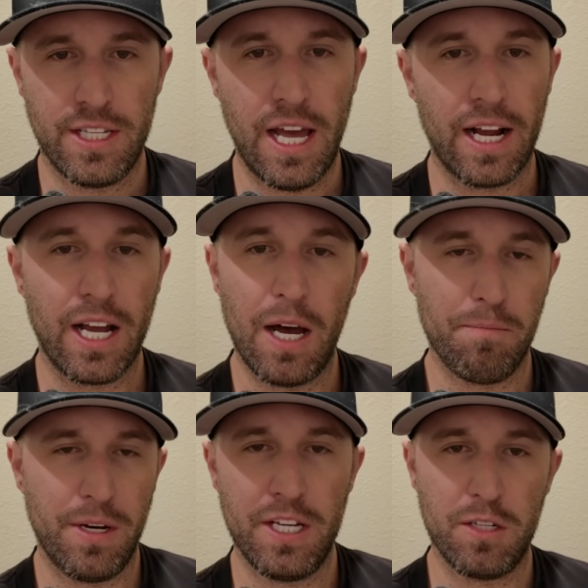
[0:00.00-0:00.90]
that
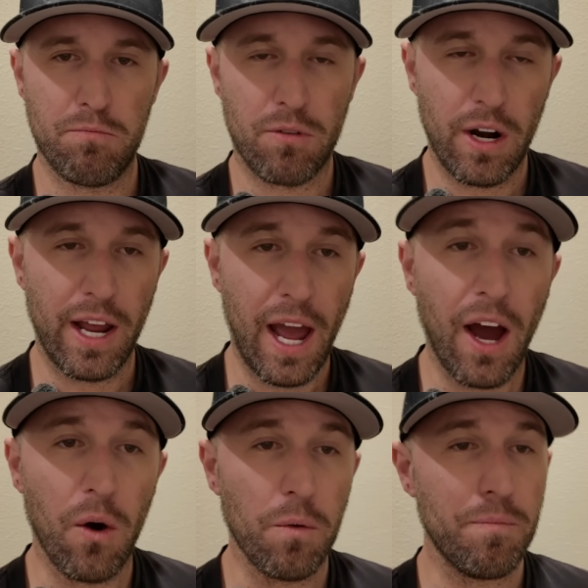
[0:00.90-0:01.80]
companies bring
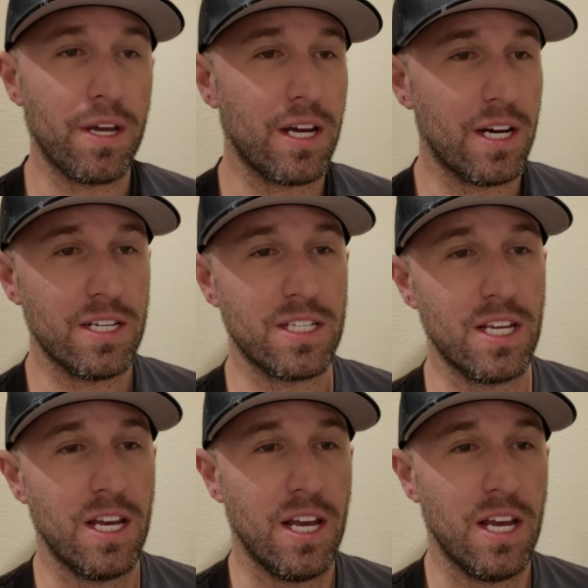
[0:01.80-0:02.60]
out, because